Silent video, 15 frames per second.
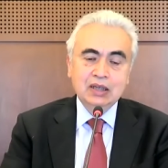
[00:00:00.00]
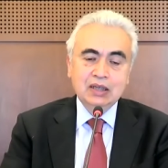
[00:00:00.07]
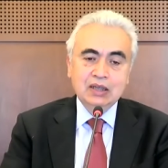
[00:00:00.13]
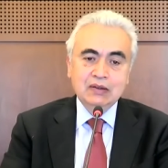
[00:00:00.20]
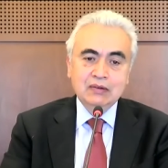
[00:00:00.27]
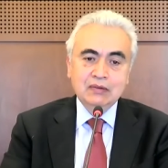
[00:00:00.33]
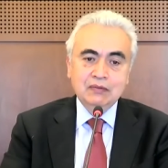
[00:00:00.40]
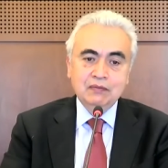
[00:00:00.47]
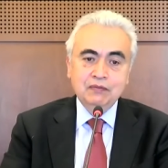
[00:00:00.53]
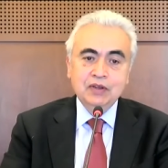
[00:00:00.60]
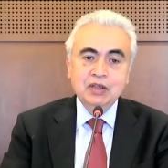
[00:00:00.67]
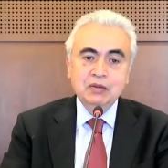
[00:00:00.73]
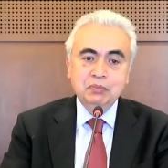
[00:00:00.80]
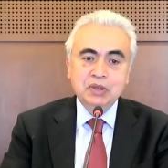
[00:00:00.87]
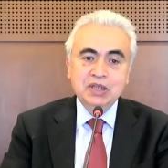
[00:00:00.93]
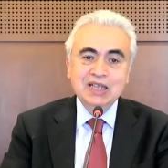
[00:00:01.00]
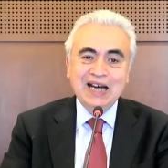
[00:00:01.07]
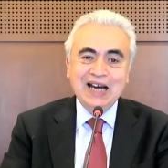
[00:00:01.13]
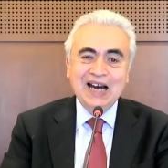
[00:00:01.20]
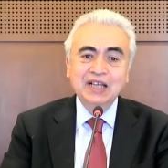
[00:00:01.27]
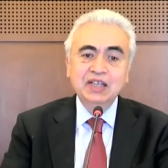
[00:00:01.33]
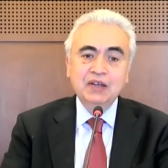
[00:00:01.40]
will be
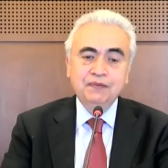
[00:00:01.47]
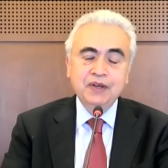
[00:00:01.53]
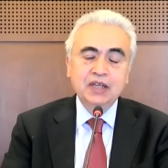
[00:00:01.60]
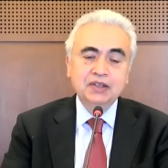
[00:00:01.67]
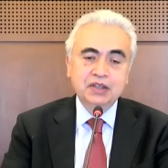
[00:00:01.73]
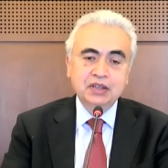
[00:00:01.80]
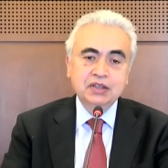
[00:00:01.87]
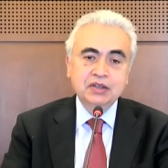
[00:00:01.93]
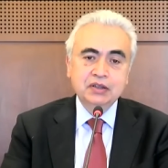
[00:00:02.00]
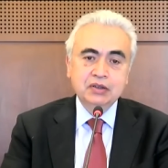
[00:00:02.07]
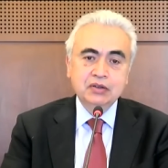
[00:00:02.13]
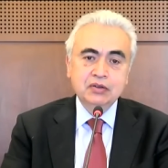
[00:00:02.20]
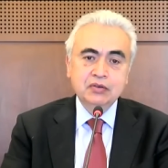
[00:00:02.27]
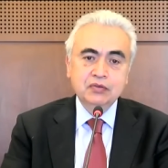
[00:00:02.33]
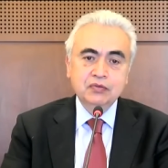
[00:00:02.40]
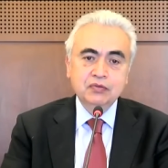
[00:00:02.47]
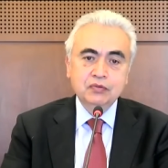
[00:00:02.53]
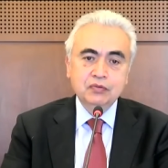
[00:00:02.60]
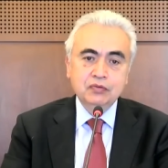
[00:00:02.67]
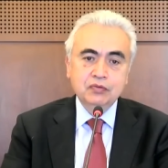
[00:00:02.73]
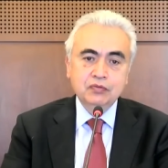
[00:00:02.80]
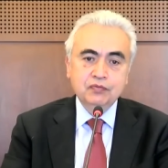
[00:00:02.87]
unaffected
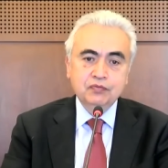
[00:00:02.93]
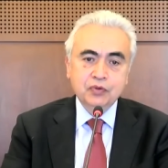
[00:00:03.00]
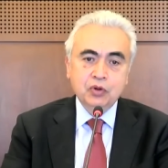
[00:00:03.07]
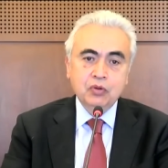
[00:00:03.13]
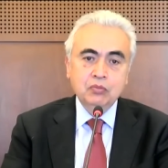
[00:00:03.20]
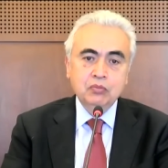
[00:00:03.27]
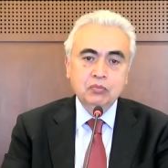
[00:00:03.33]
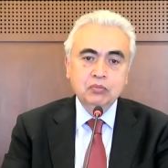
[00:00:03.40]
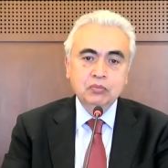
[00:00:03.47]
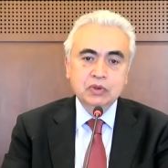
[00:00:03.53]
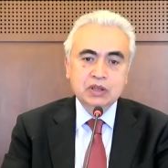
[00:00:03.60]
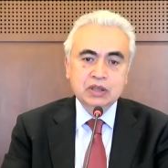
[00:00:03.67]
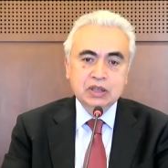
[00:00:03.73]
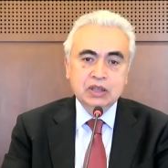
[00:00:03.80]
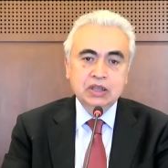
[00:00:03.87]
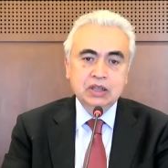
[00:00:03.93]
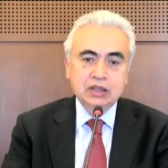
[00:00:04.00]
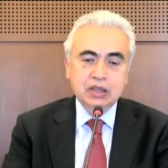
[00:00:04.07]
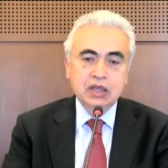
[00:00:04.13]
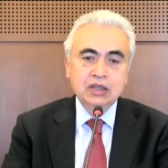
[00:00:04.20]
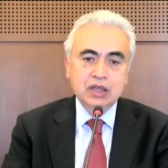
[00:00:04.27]
from clean energy